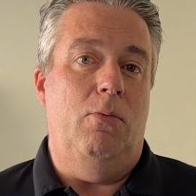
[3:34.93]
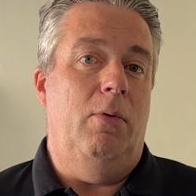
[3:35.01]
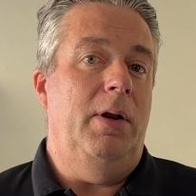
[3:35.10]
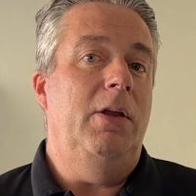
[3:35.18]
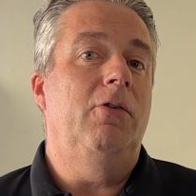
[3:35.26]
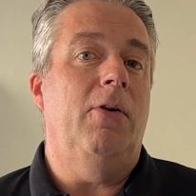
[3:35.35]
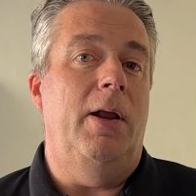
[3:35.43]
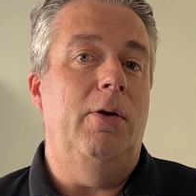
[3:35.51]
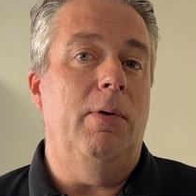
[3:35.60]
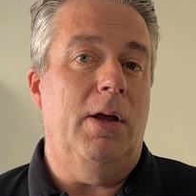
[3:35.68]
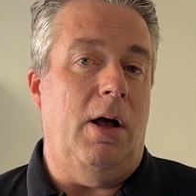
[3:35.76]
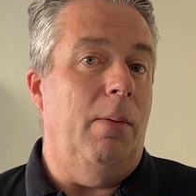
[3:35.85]
What are you trying
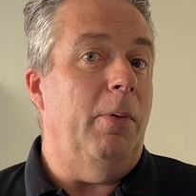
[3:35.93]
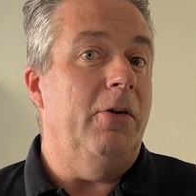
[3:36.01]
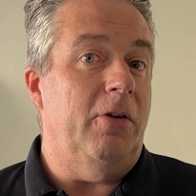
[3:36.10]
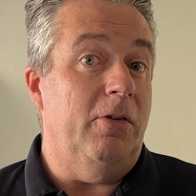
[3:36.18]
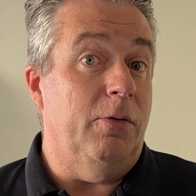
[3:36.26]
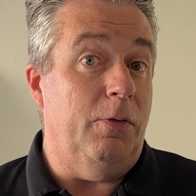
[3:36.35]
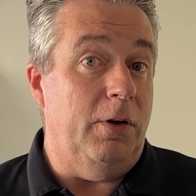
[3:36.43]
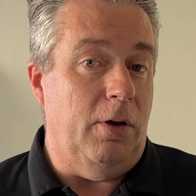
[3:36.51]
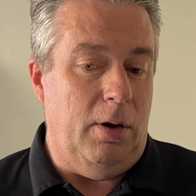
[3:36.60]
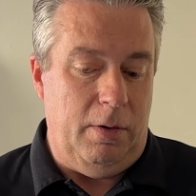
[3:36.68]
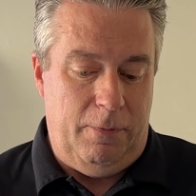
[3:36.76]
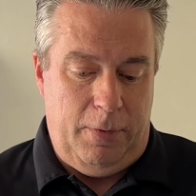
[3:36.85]
to accomplish as a
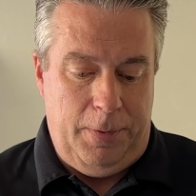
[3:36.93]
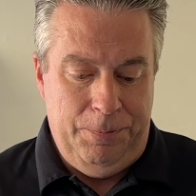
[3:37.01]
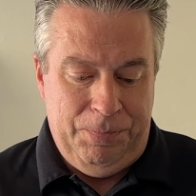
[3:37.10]
photographer?